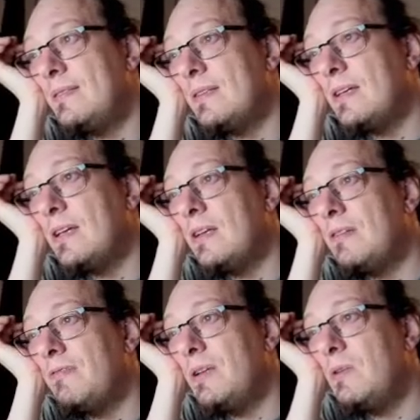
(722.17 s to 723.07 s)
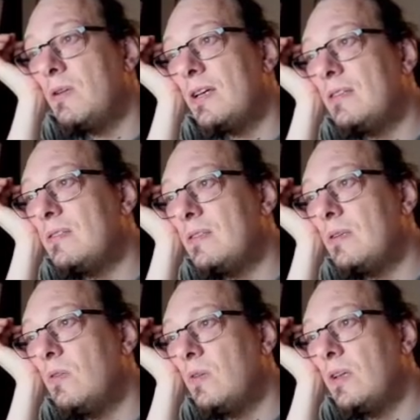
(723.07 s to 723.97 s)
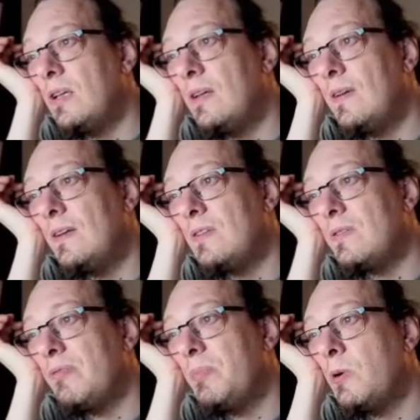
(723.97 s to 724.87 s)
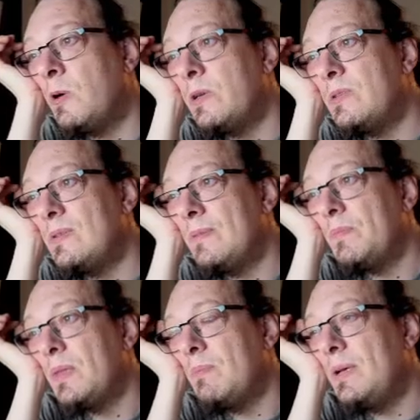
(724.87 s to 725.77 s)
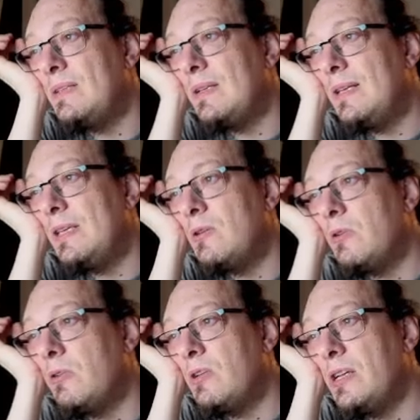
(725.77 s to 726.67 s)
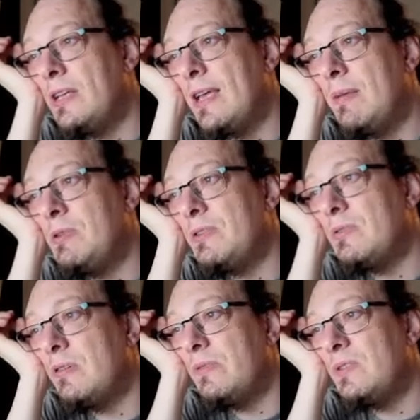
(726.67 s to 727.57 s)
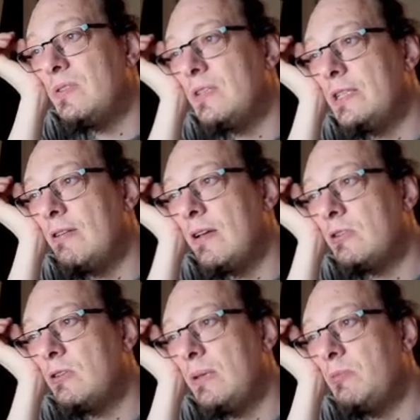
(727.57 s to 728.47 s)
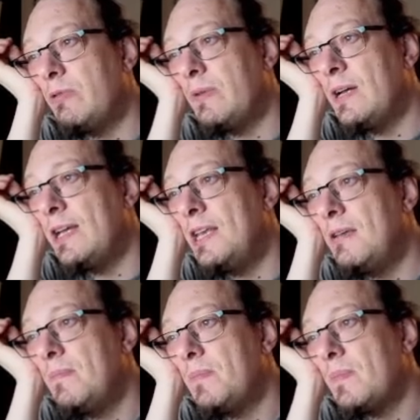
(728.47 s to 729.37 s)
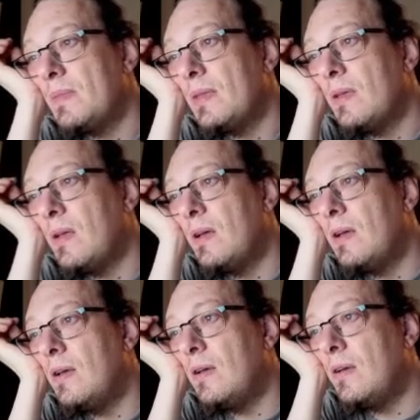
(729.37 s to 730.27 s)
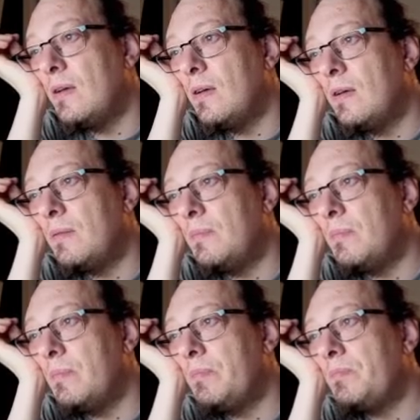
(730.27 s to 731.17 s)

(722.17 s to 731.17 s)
And if we look at the list of ports, basically you only enable the services that you actually provide. And